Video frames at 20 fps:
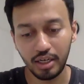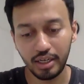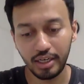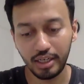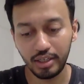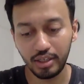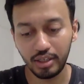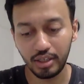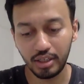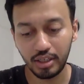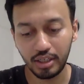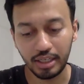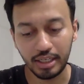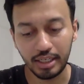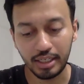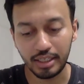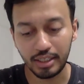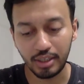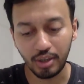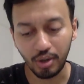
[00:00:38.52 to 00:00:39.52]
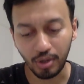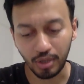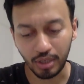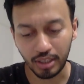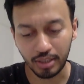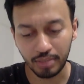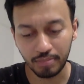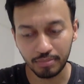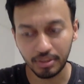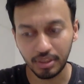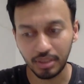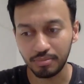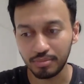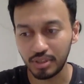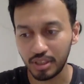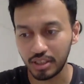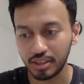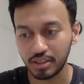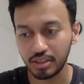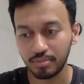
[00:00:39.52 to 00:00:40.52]
He taught him some
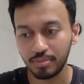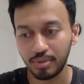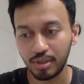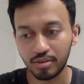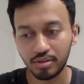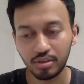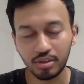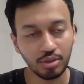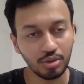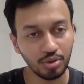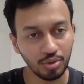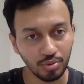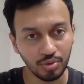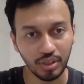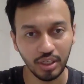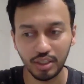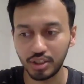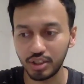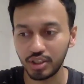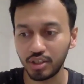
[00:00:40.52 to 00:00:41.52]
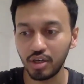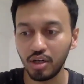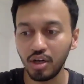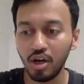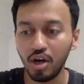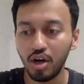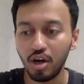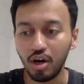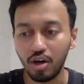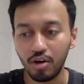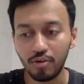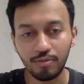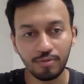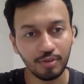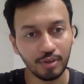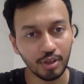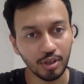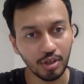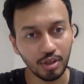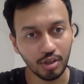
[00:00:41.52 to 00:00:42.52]
things about the true nature
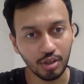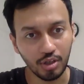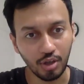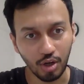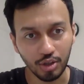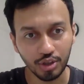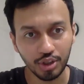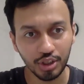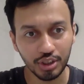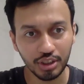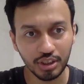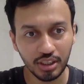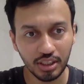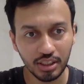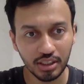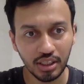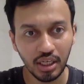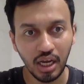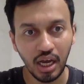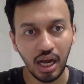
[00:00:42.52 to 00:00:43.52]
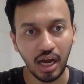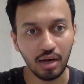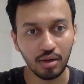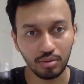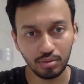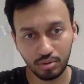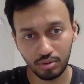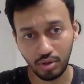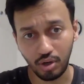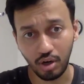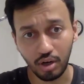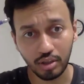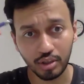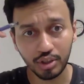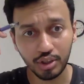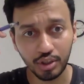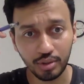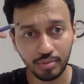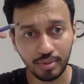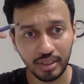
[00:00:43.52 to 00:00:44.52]
of consciousness, how thoughts
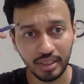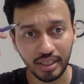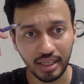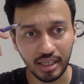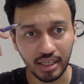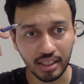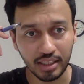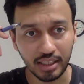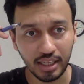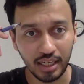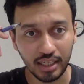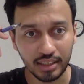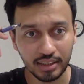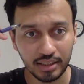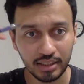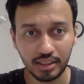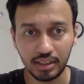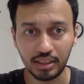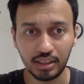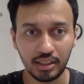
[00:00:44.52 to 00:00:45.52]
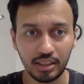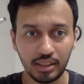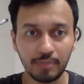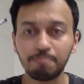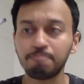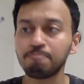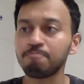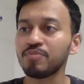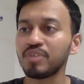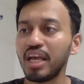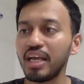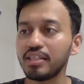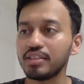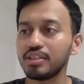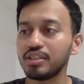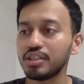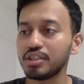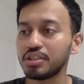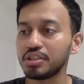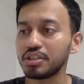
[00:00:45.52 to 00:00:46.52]
should be recognized as
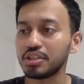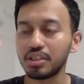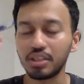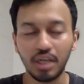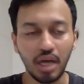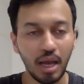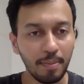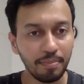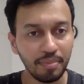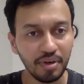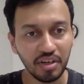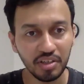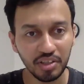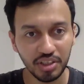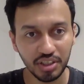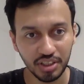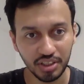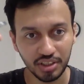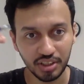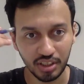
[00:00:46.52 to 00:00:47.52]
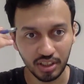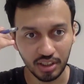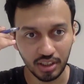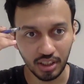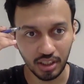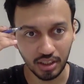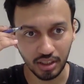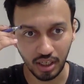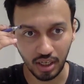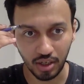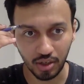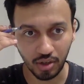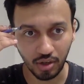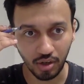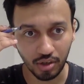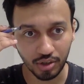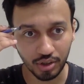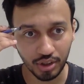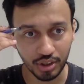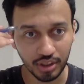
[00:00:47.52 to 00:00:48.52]
just apparitions in our
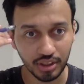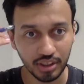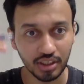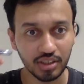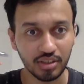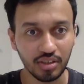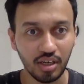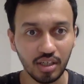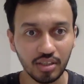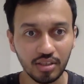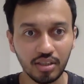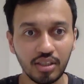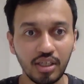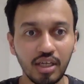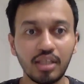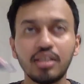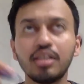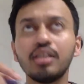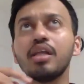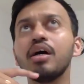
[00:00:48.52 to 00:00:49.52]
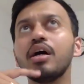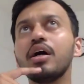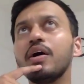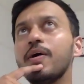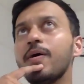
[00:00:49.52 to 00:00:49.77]
consciousness rather than